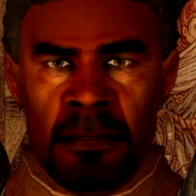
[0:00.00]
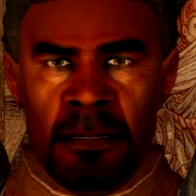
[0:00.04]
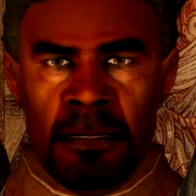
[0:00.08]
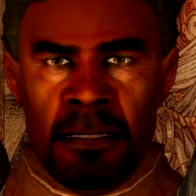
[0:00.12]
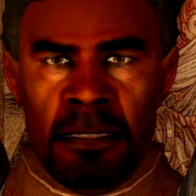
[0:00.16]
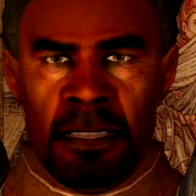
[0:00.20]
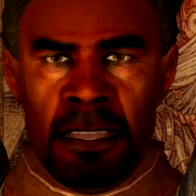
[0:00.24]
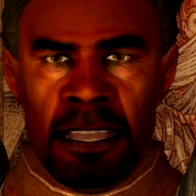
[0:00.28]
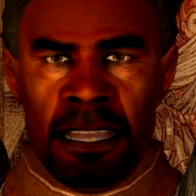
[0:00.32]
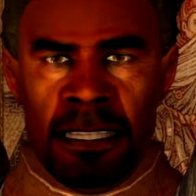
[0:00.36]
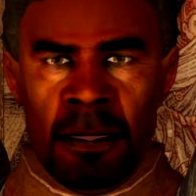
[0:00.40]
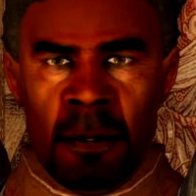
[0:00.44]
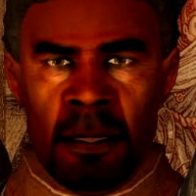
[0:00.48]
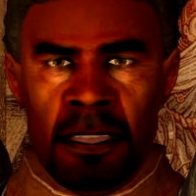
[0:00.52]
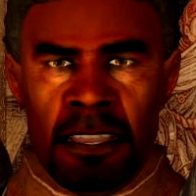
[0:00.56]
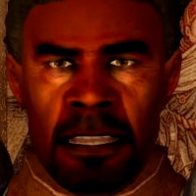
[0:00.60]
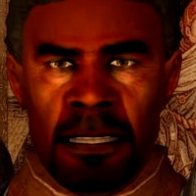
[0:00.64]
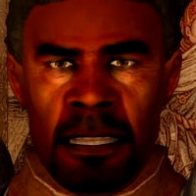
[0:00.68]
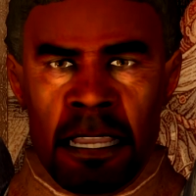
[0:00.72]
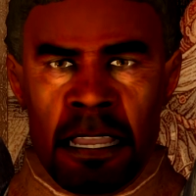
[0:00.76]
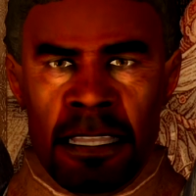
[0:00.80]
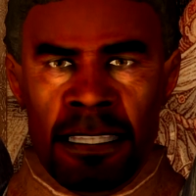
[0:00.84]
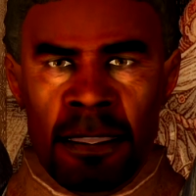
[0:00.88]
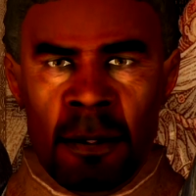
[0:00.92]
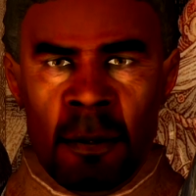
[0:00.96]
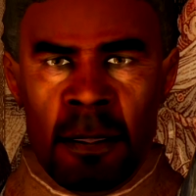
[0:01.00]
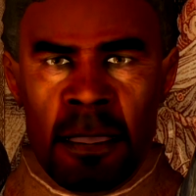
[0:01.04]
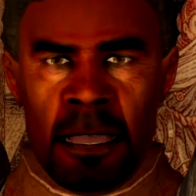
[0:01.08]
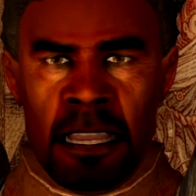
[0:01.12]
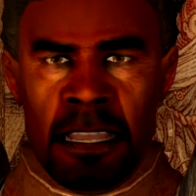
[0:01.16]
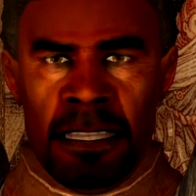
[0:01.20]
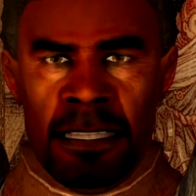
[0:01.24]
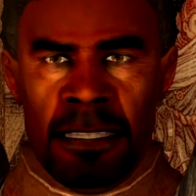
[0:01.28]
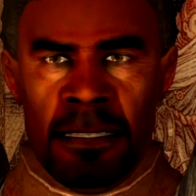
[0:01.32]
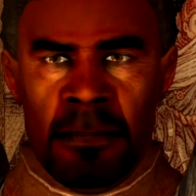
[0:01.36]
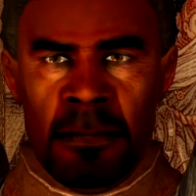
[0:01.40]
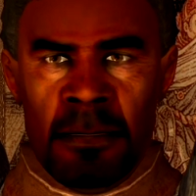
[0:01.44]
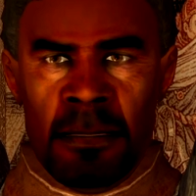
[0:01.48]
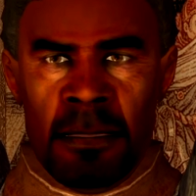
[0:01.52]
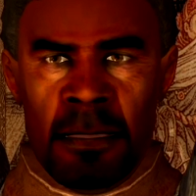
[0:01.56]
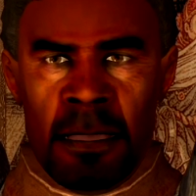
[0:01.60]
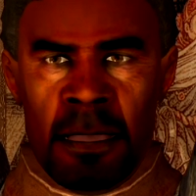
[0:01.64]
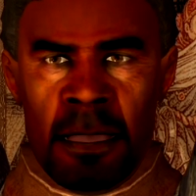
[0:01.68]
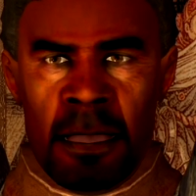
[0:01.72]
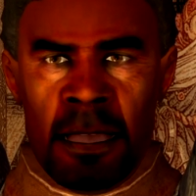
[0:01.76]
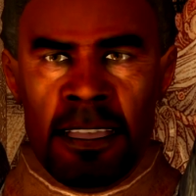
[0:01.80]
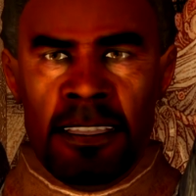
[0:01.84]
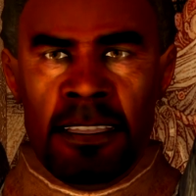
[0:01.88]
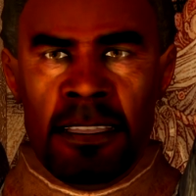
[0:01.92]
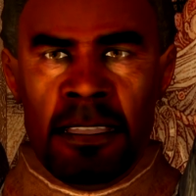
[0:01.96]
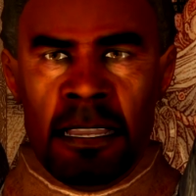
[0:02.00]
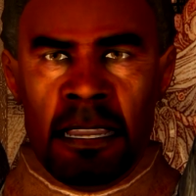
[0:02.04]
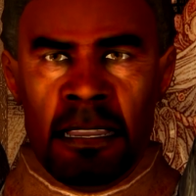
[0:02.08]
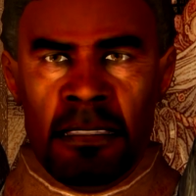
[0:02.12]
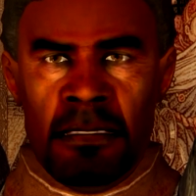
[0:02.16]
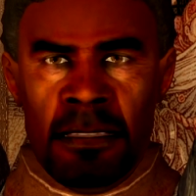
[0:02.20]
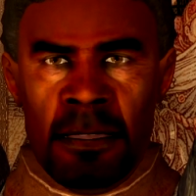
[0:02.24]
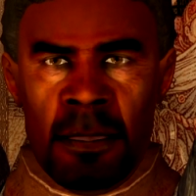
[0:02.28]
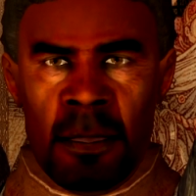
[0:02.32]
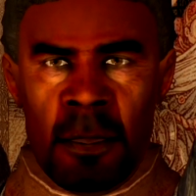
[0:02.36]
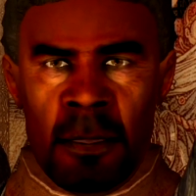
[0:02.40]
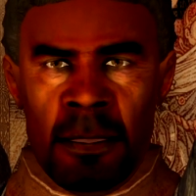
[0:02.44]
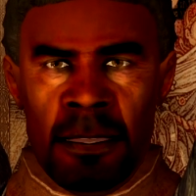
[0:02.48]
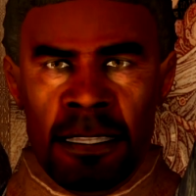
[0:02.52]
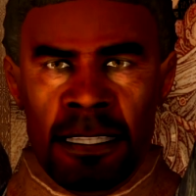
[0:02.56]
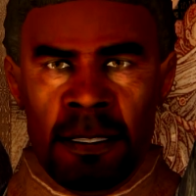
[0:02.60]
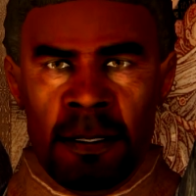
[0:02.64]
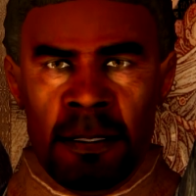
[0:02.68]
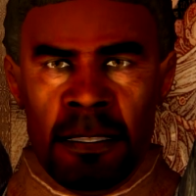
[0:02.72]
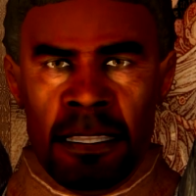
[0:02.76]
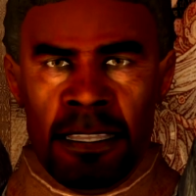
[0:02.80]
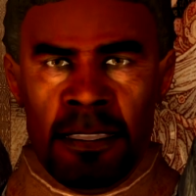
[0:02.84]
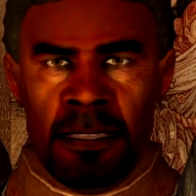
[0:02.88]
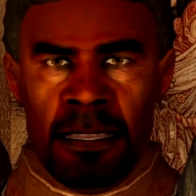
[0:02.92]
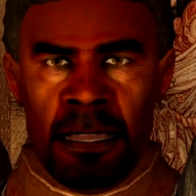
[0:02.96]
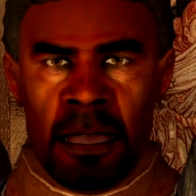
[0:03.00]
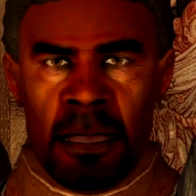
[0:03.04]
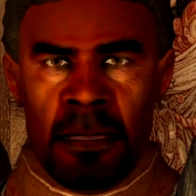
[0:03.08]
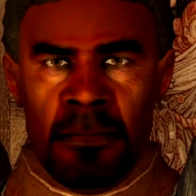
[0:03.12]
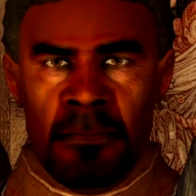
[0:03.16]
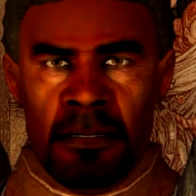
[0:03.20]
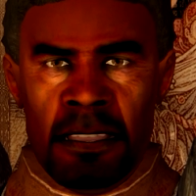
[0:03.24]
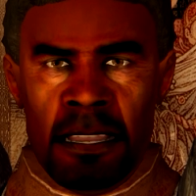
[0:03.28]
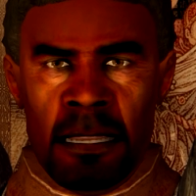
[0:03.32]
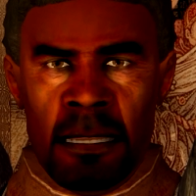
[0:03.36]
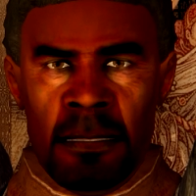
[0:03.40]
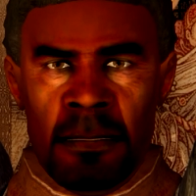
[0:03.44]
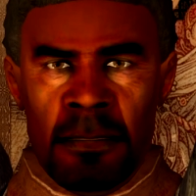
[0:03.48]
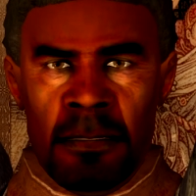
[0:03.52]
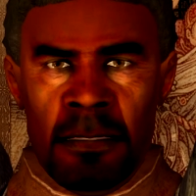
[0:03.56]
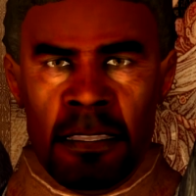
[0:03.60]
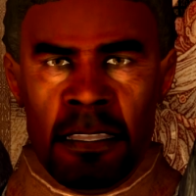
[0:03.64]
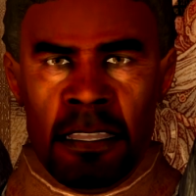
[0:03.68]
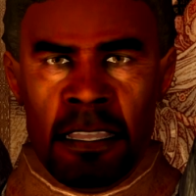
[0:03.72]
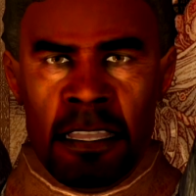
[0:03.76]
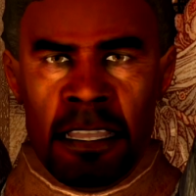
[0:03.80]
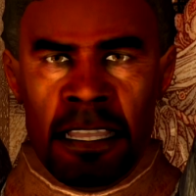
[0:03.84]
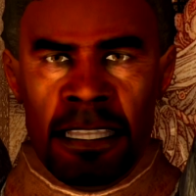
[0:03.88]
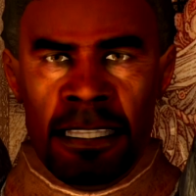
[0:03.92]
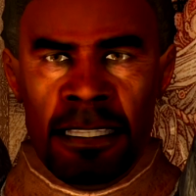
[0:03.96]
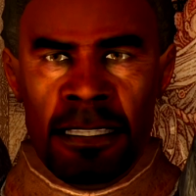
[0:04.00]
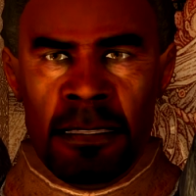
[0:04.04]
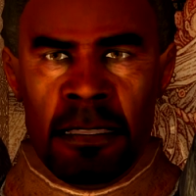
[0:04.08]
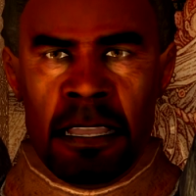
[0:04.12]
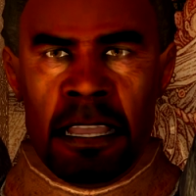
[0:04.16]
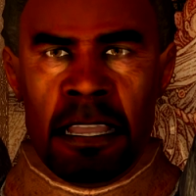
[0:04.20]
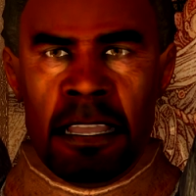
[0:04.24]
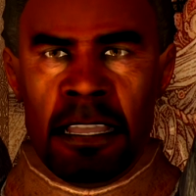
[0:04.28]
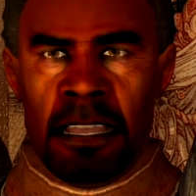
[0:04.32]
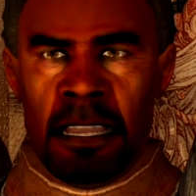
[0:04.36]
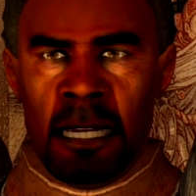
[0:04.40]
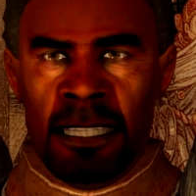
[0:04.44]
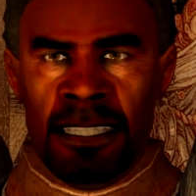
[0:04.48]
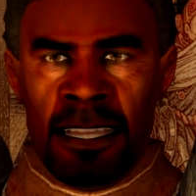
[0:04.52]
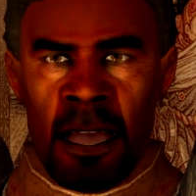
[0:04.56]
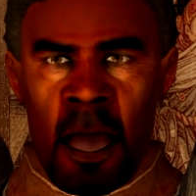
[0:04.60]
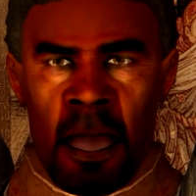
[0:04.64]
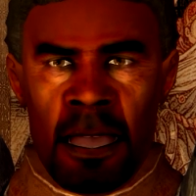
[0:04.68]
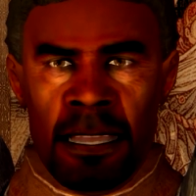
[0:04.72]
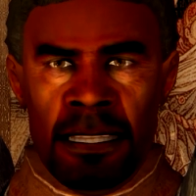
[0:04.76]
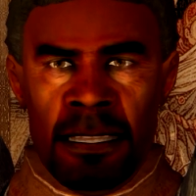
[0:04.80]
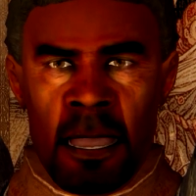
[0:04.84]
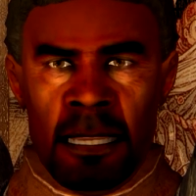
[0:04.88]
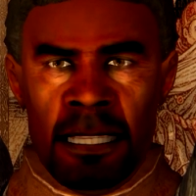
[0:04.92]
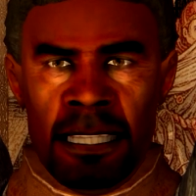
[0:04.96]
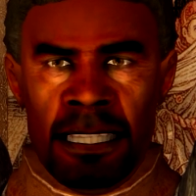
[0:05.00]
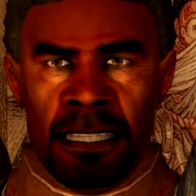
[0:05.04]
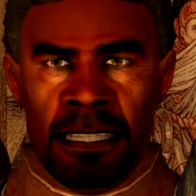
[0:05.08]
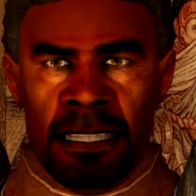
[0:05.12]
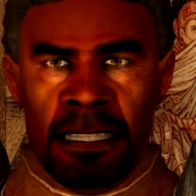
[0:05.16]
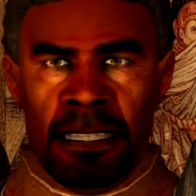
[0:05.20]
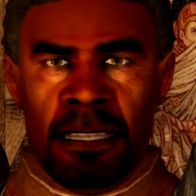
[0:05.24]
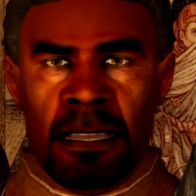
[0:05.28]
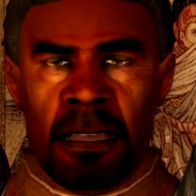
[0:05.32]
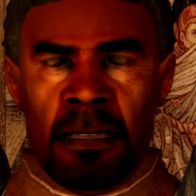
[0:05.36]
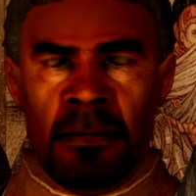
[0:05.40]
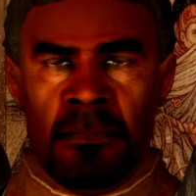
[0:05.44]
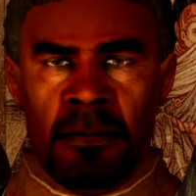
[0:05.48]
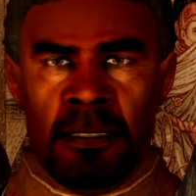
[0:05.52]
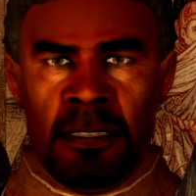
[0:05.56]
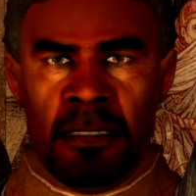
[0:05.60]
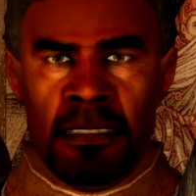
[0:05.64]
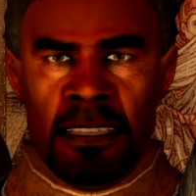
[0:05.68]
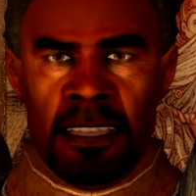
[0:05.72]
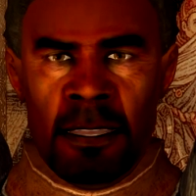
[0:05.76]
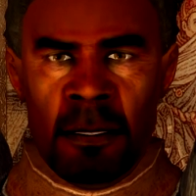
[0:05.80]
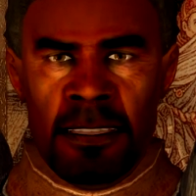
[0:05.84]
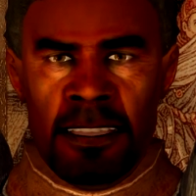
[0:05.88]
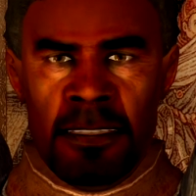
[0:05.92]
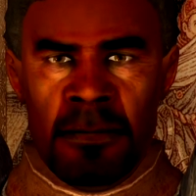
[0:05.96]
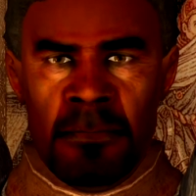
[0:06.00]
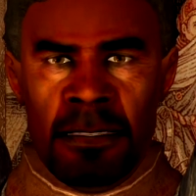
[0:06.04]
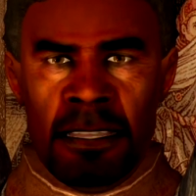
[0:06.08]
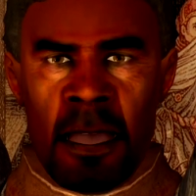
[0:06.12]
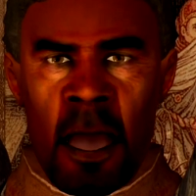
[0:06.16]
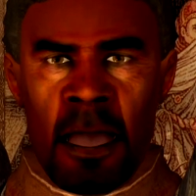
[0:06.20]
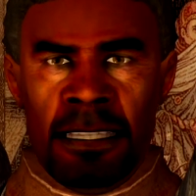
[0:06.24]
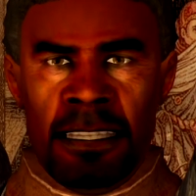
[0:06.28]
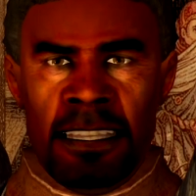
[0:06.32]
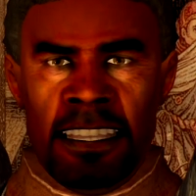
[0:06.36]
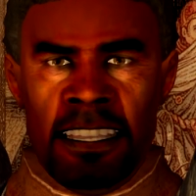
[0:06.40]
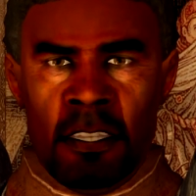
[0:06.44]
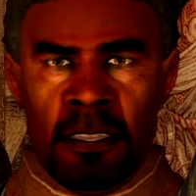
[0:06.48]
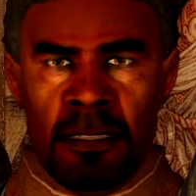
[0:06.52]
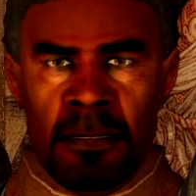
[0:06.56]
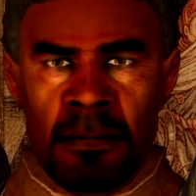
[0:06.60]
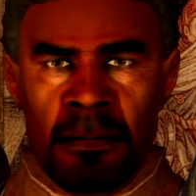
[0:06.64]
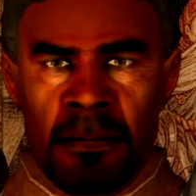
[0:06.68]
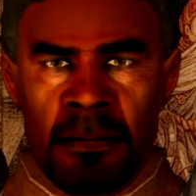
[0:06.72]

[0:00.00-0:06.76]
All right, spellcasters. Oh god. High sorcerers or something. Just get in close. Stab her a few times. That'll take.